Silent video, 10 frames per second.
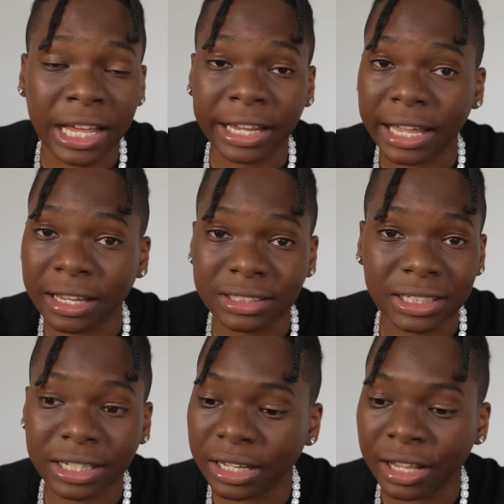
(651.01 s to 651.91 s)
I get
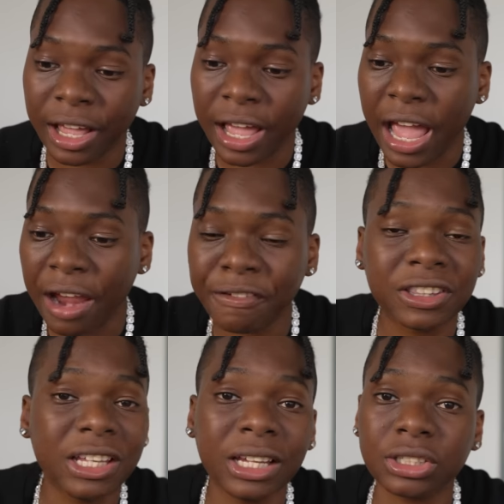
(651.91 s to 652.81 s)
LTE
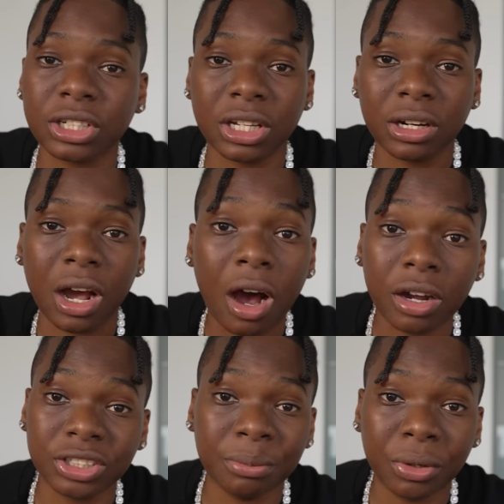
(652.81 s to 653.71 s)
everything is just on
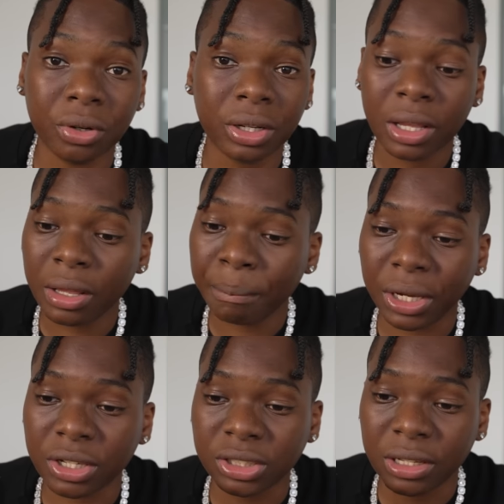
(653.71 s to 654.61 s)
auto mode
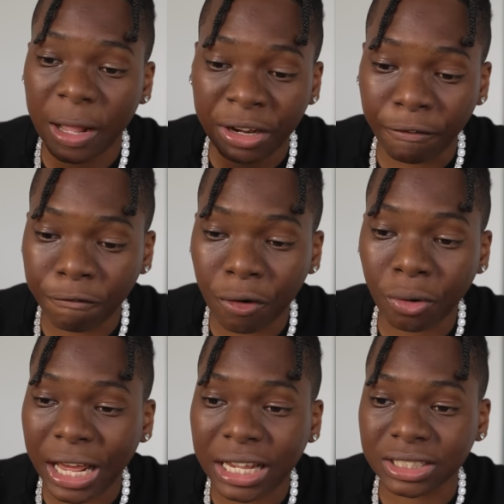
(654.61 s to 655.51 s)
because the
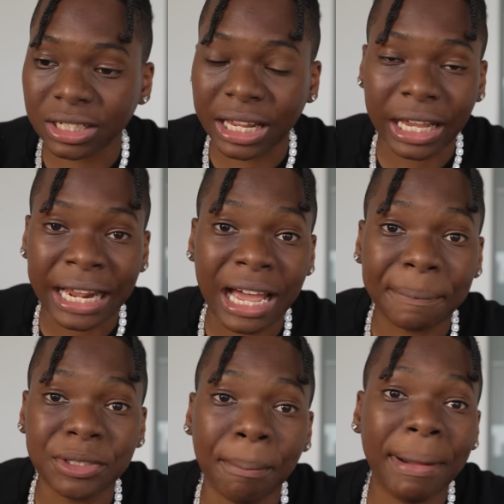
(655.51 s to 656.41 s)
phone has to like
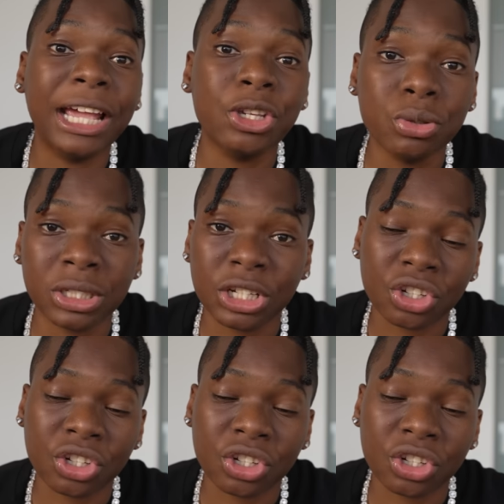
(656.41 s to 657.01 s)
adapt to my usage.